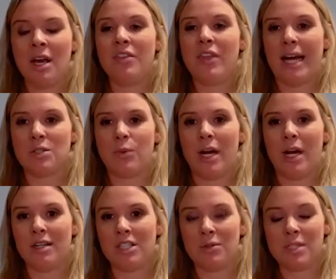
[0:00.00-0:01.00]
that's
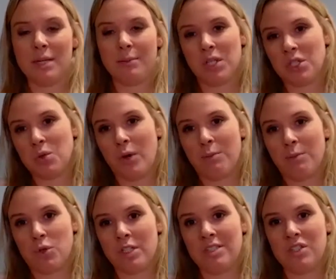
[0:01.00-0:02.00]
where, similar to what
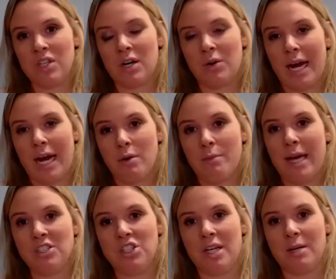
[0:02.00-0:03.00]
Mauricio and I were
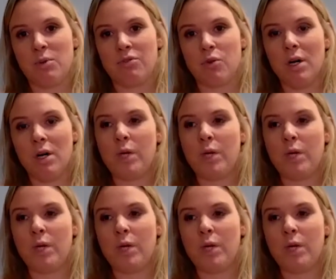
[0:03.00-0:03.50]
mentioning before,